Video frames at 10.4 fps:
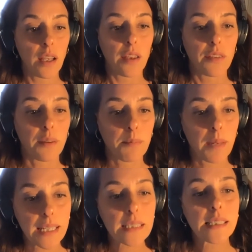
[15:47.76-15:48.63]
that
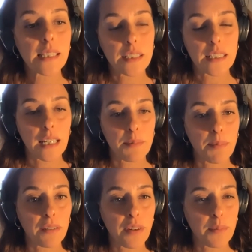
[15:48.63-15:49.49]
makes the
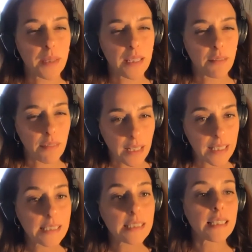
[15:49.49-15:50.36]
archetypal feminine
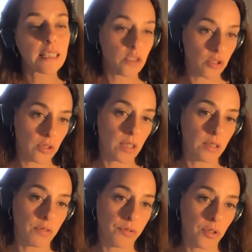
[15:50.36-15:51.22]
really central
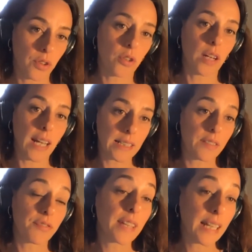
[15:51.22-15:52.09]
for our
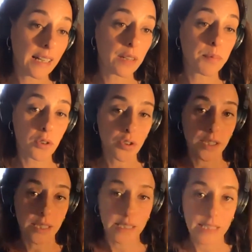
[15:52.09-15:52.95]
collective healing
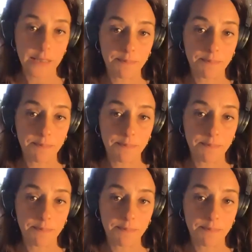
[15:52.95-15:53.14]
processes.